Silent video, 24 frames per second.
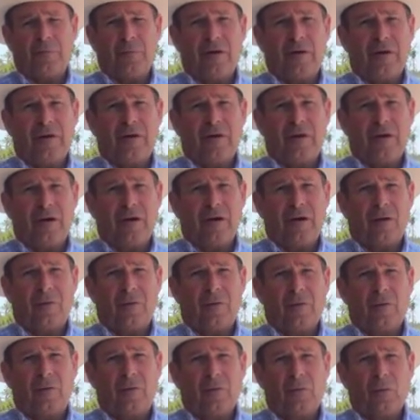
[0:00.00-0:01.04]
pin down
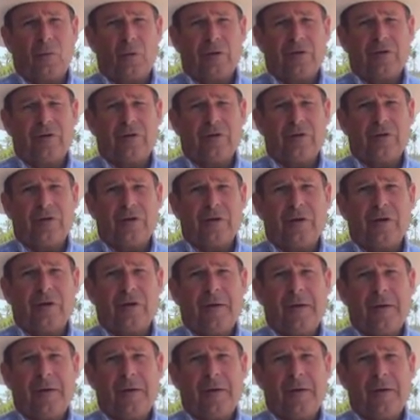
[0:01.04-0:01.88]
what the